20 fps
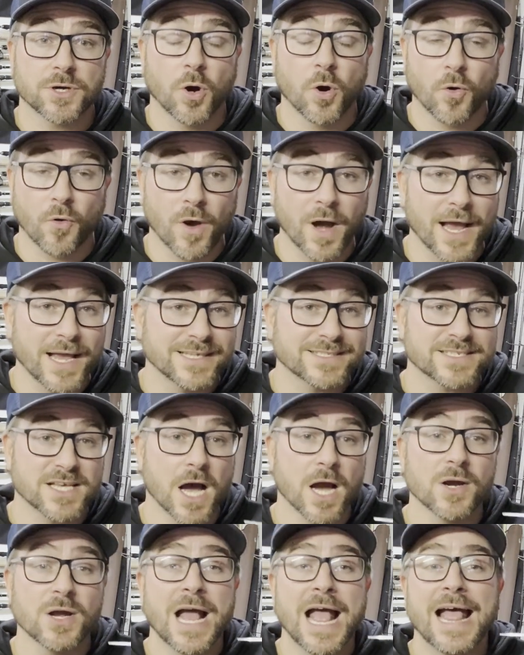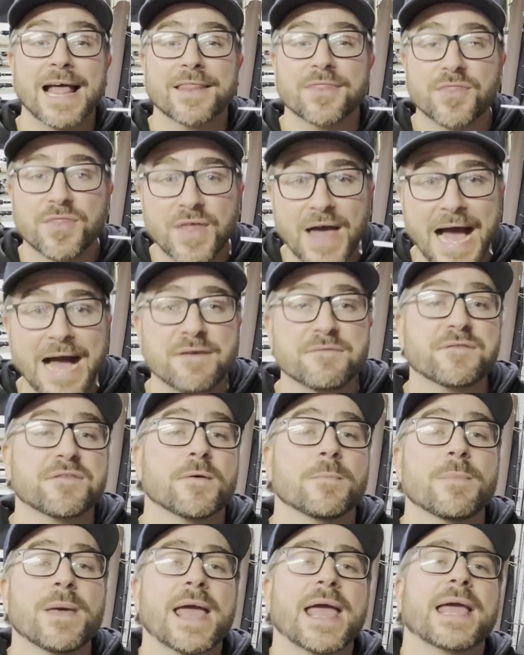All right, so that for
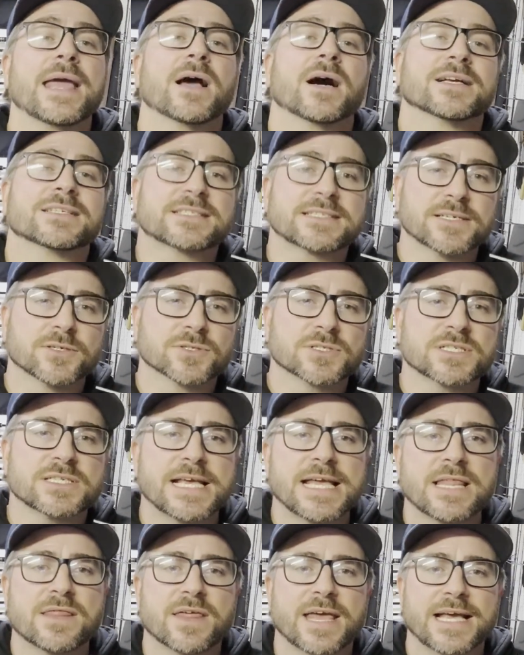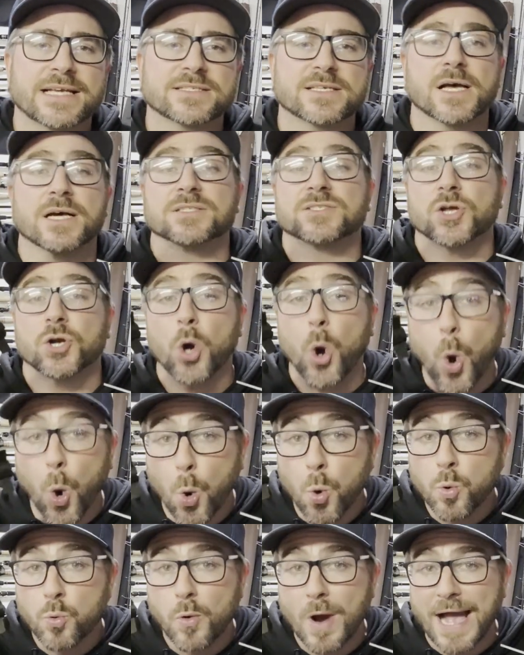me, I still see this as an
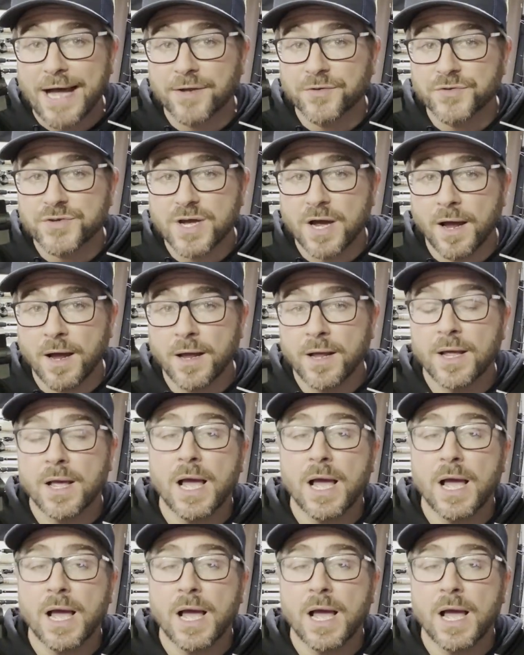all-rounder,